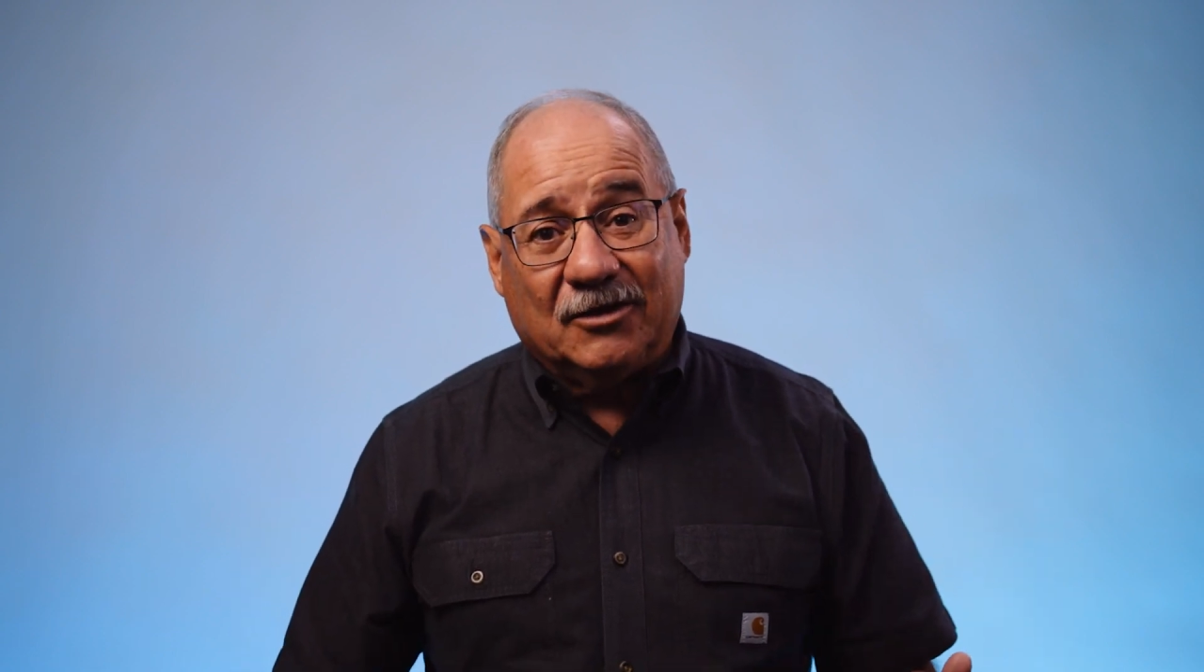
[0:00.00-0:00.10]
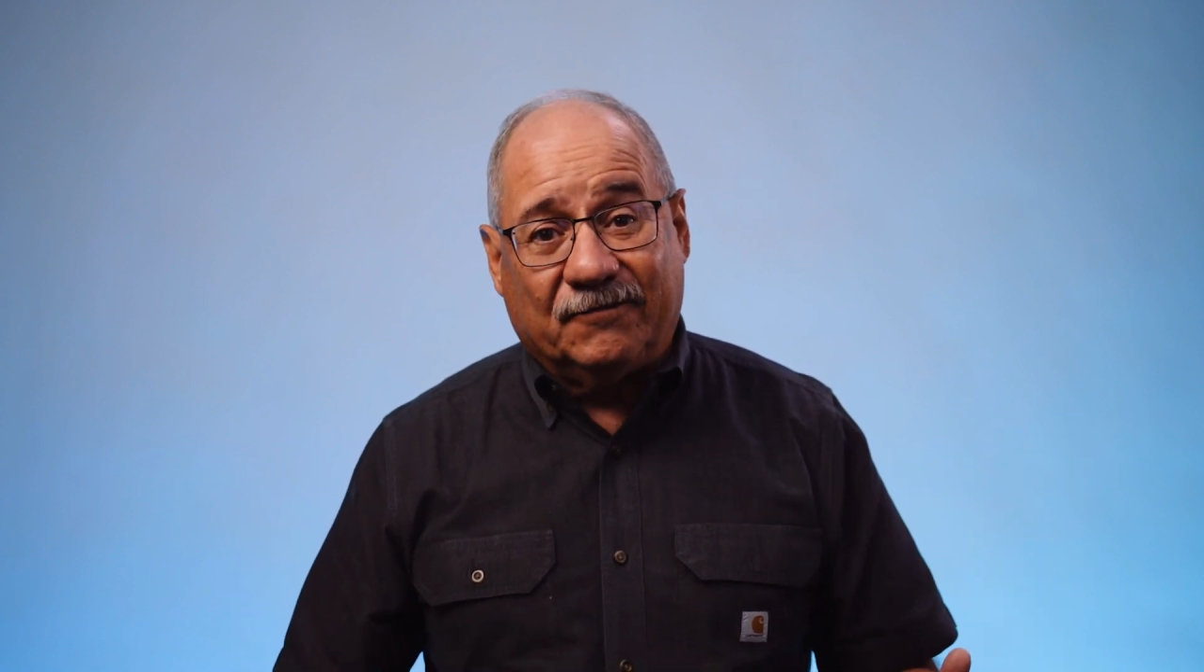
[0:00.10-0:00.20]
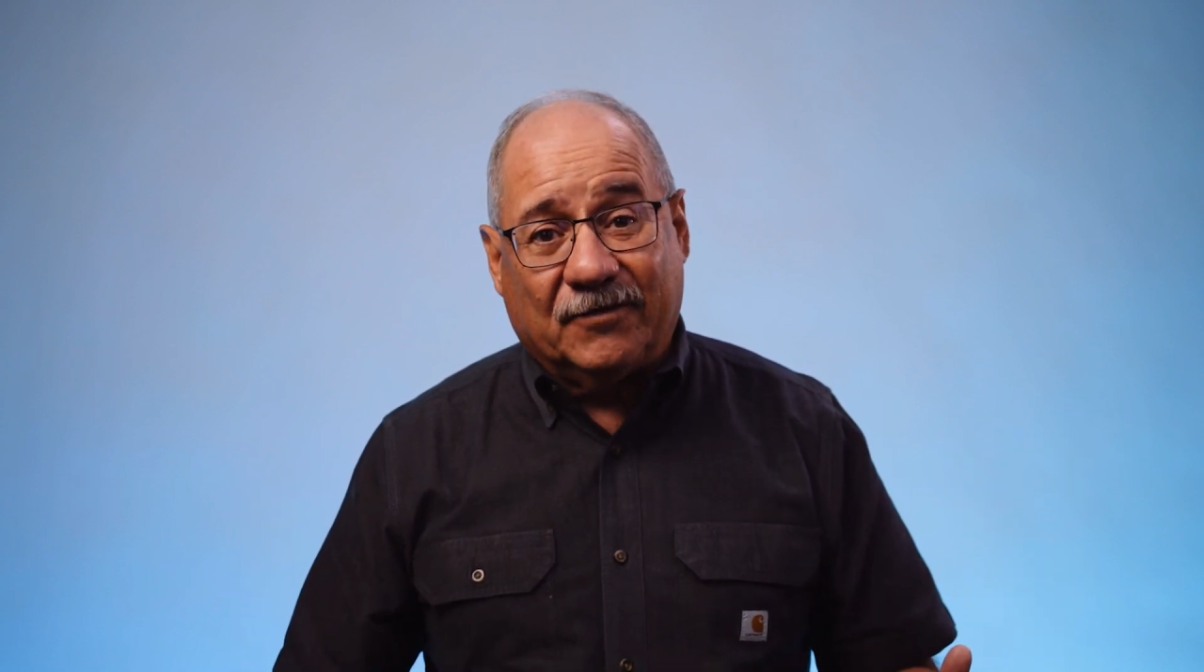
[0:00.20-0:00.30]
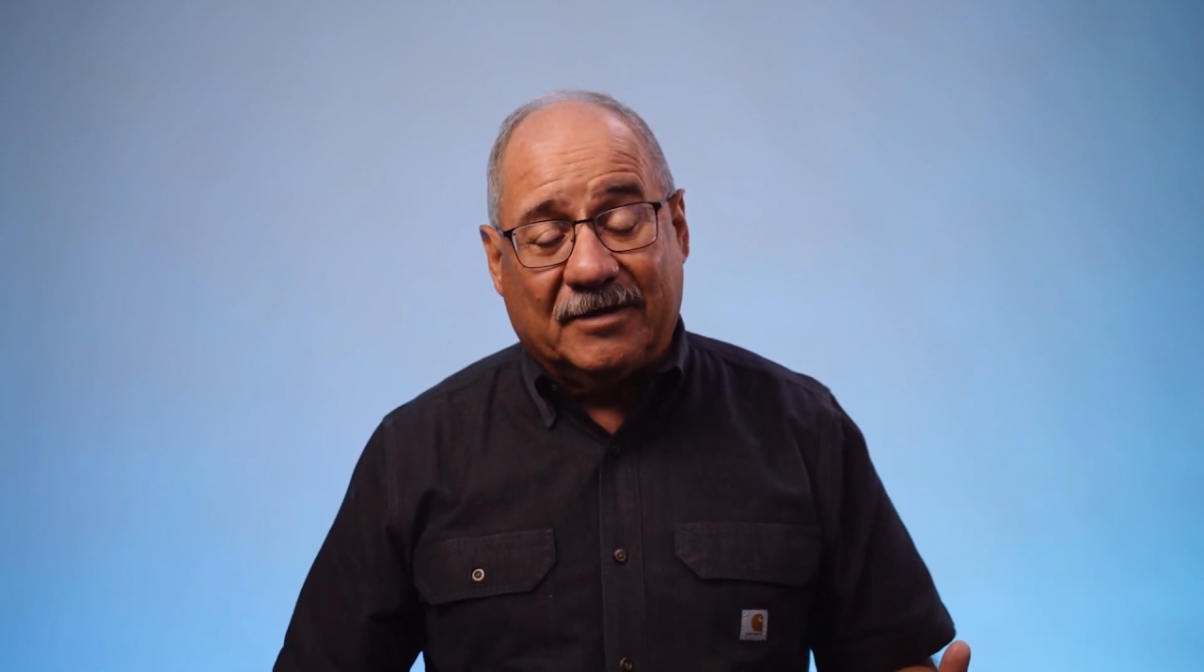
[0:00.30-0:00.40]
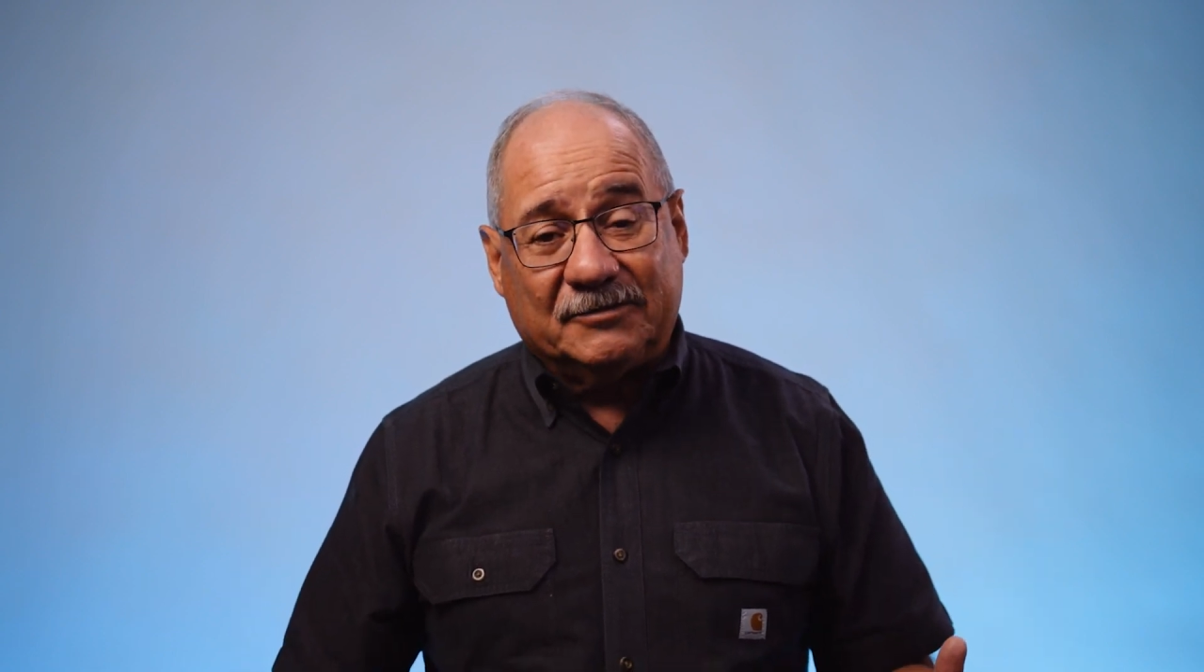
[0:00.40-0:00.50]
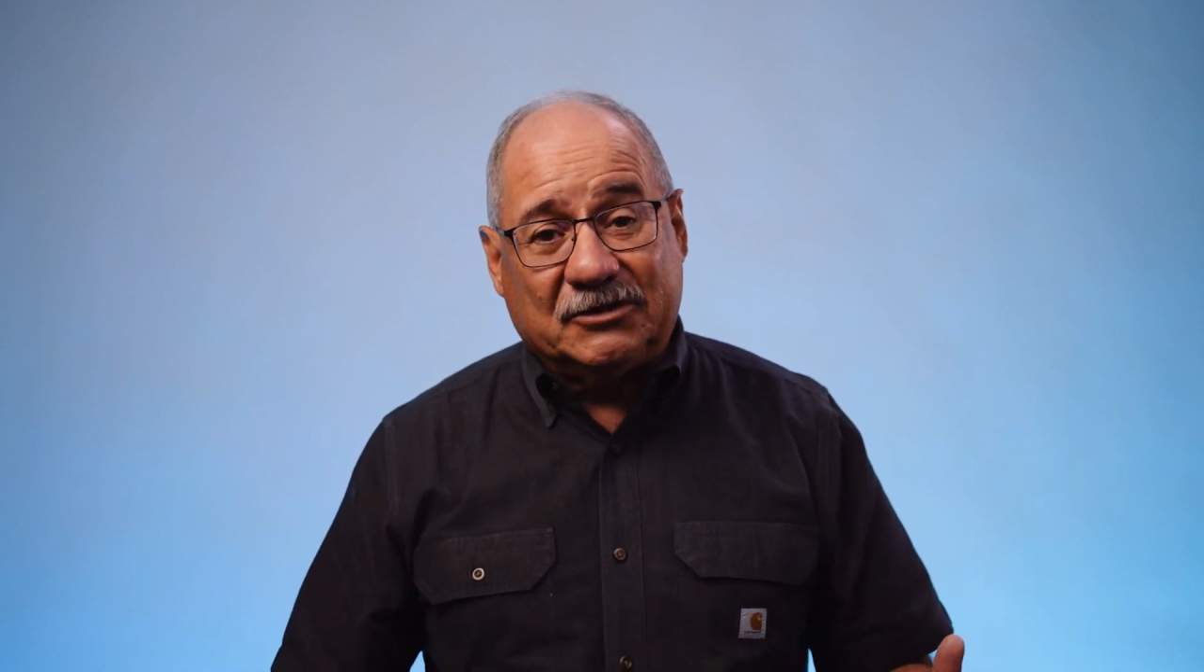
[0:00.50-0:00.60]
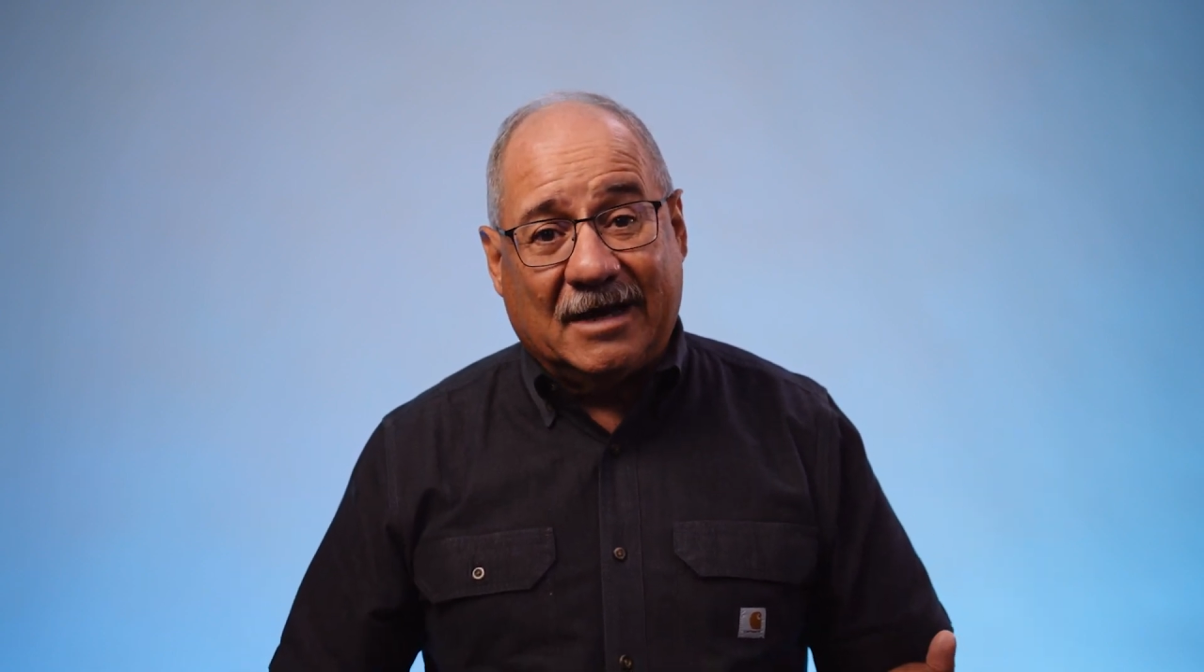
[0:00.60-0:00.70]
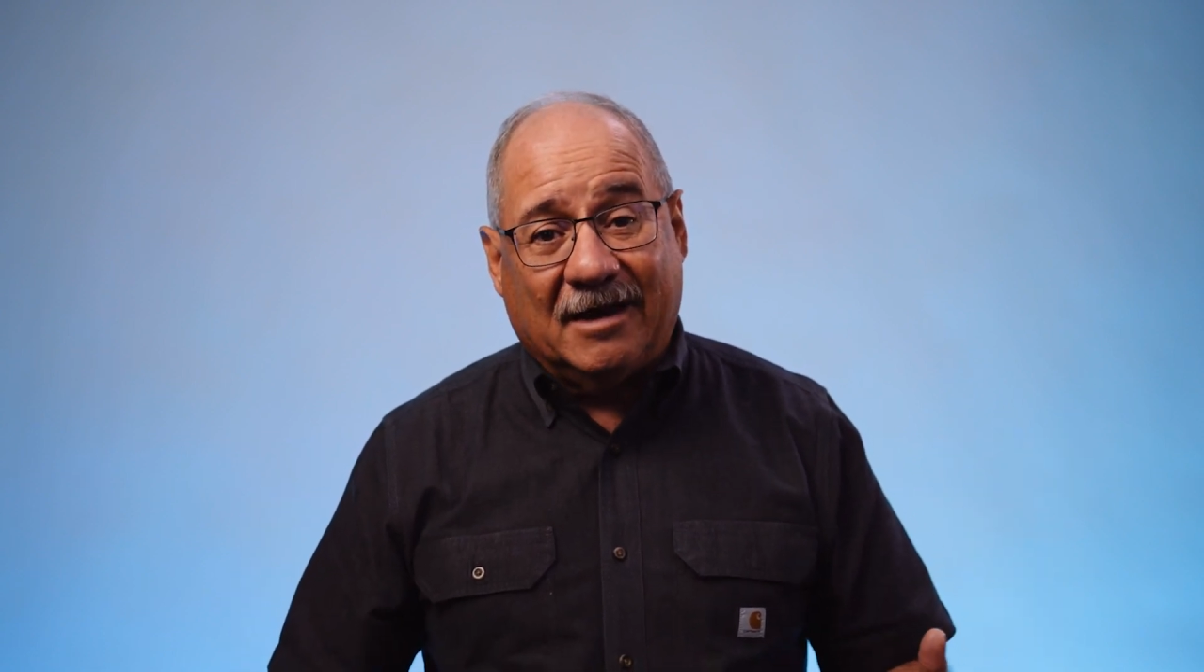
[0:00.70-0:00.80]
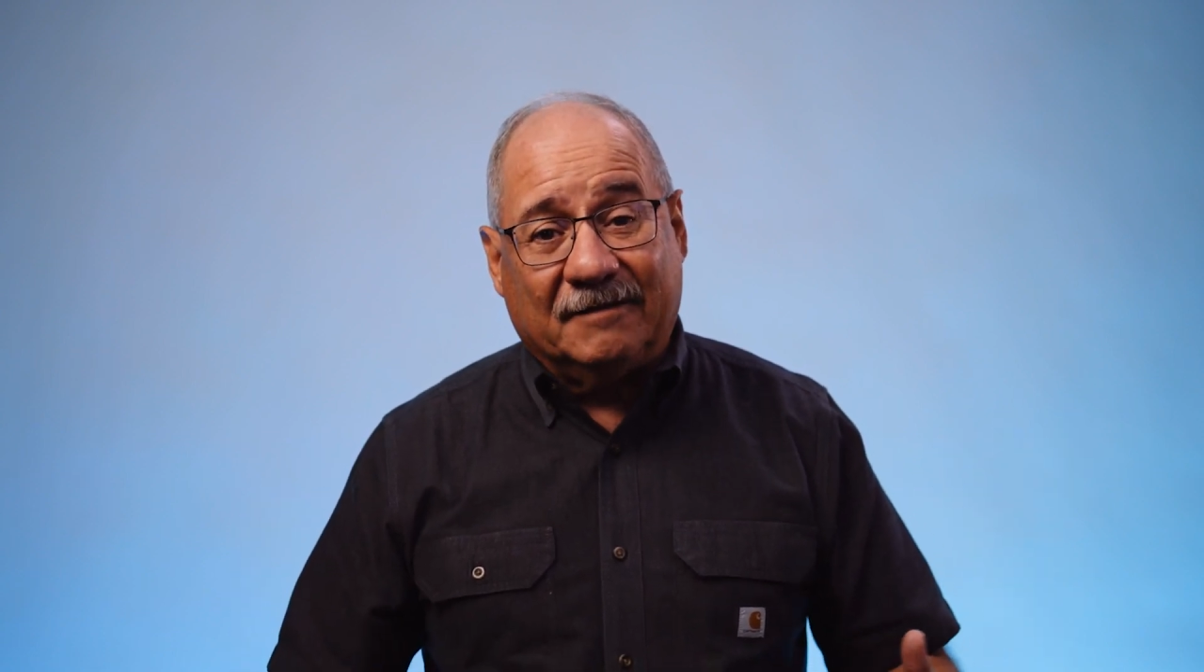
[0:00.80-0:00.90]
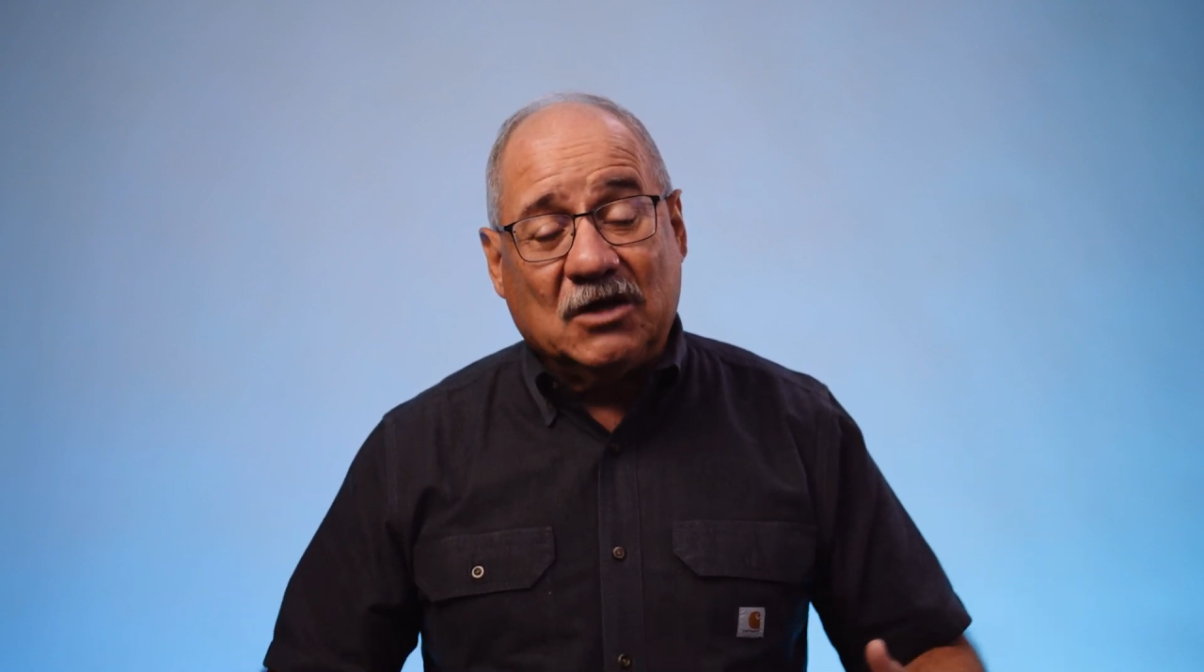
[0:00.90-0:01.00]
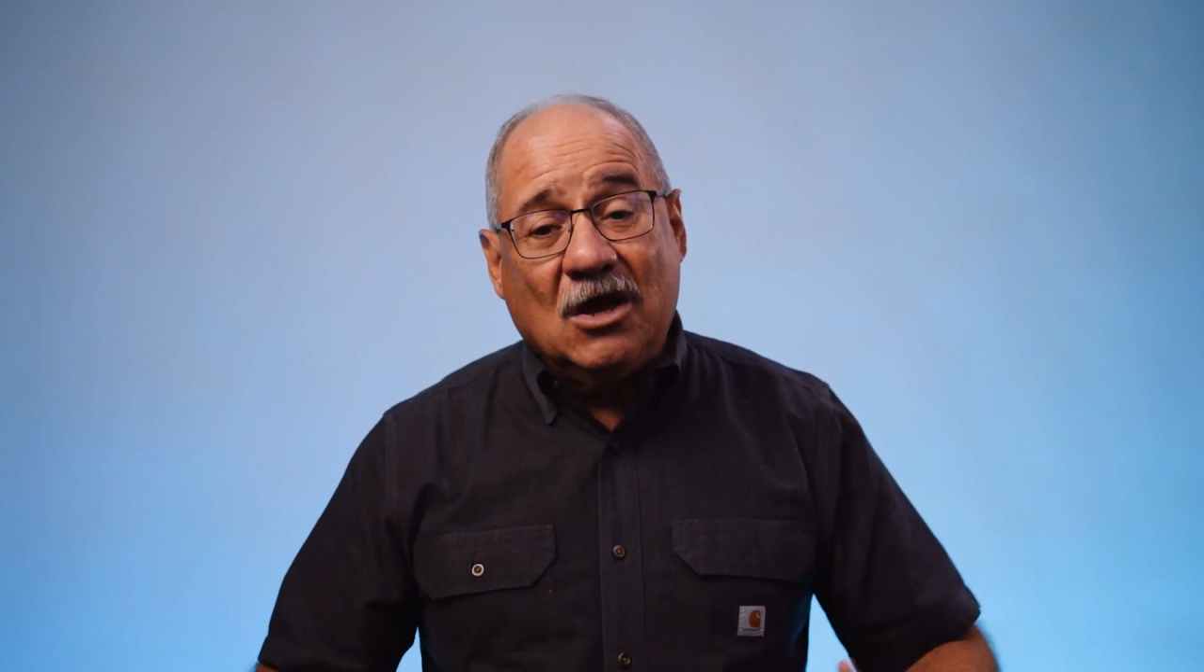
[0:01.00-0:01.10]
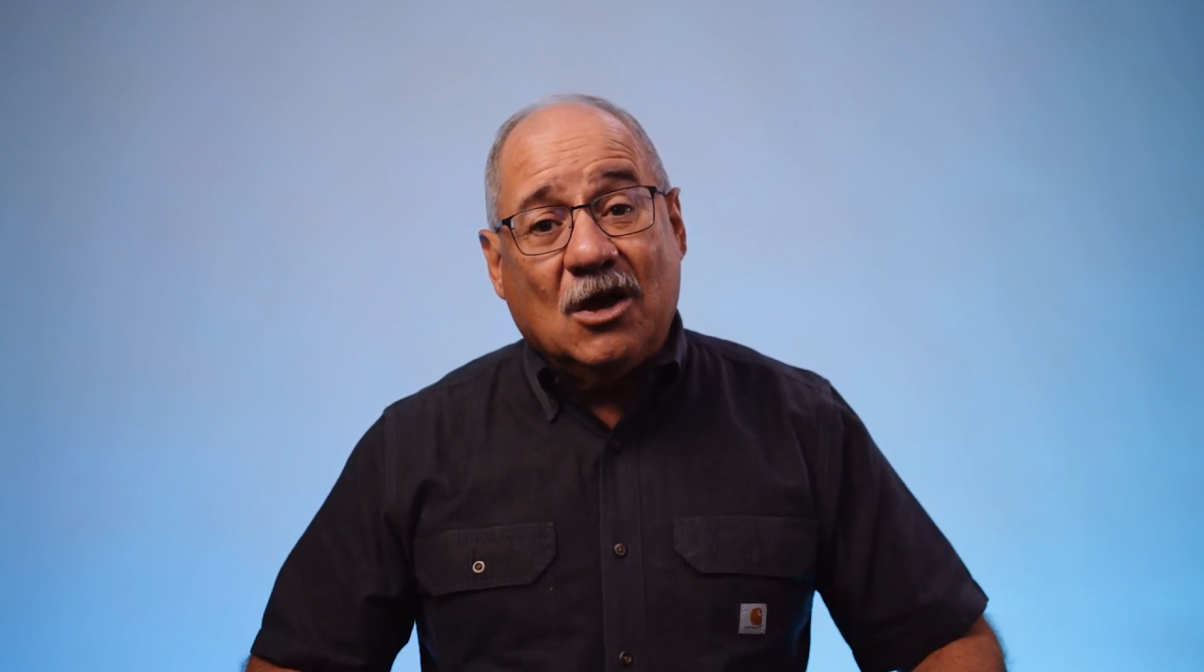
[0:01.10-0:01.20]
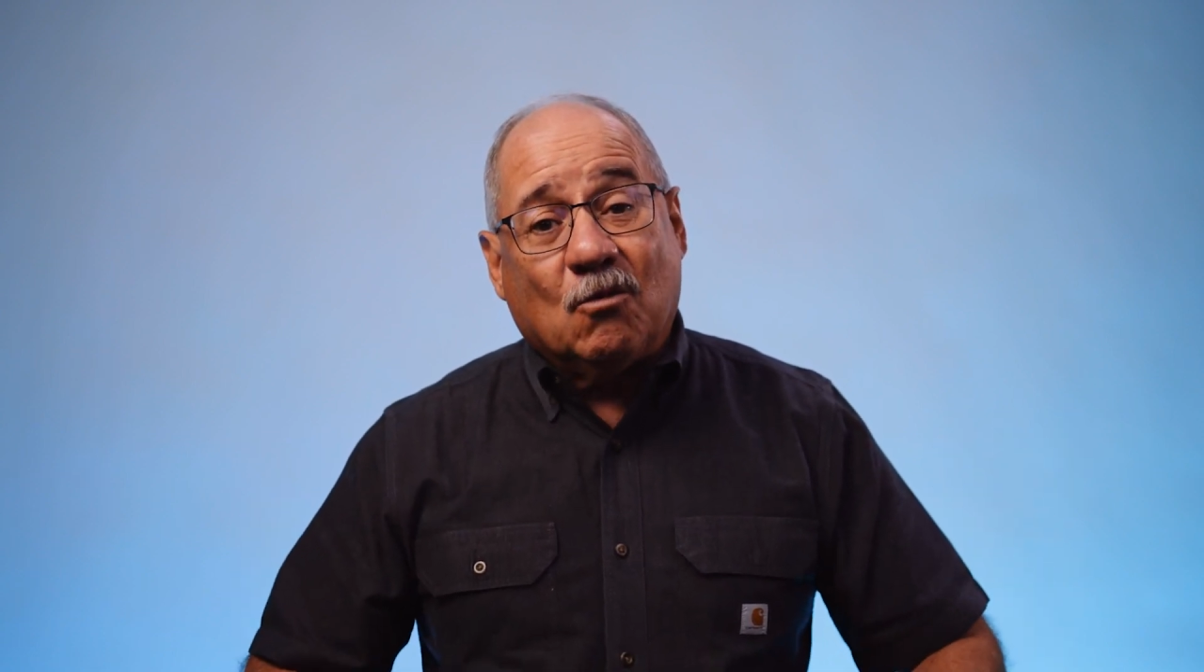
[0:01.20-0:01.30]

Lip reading: do for themselves.